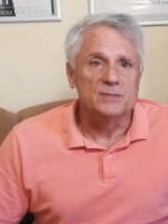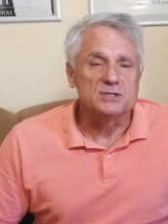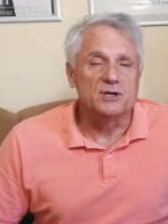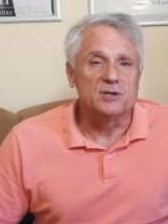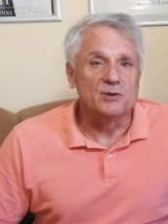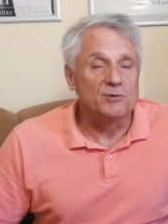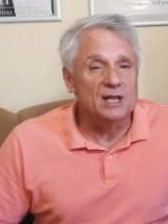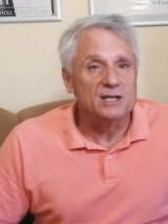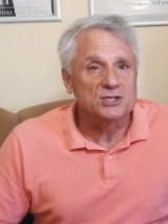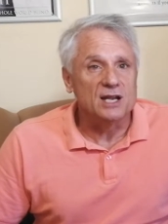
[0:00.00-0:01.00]
It's going to be
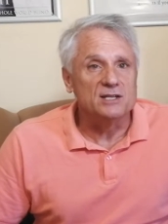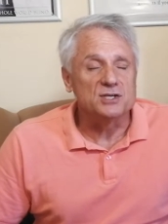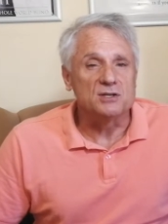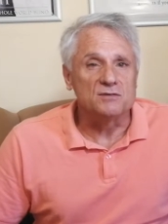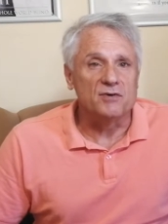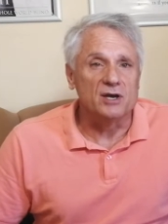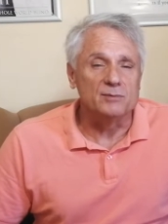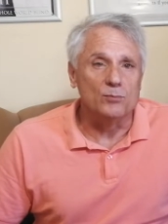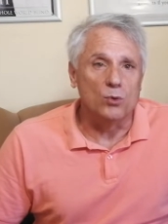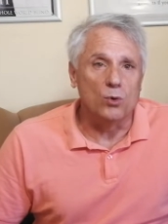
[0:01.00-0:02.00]
really challenging to
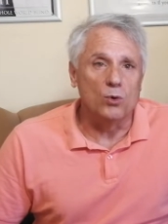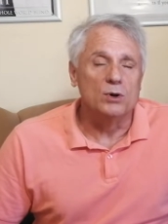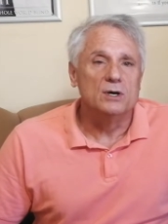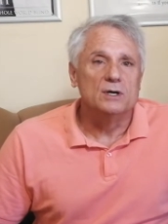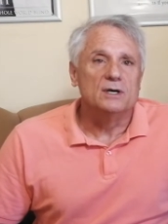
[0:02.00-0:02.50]
find more